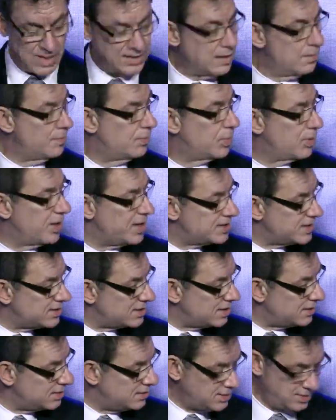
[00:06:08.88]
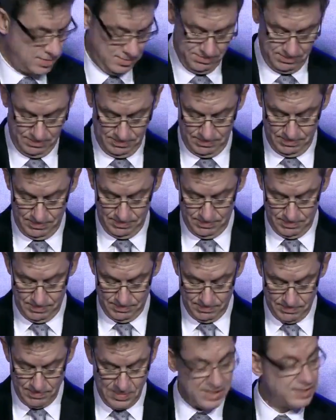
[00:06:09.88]
Madam President,
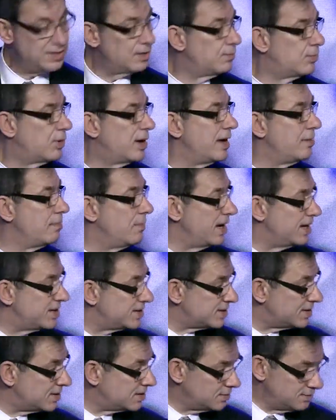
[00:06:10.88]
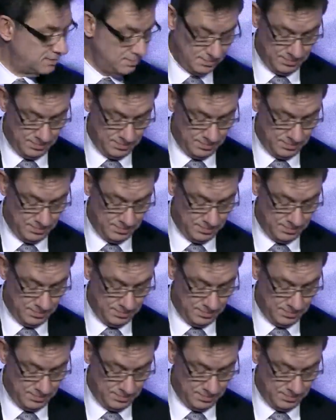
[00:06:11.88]
Mr. Prime Minister,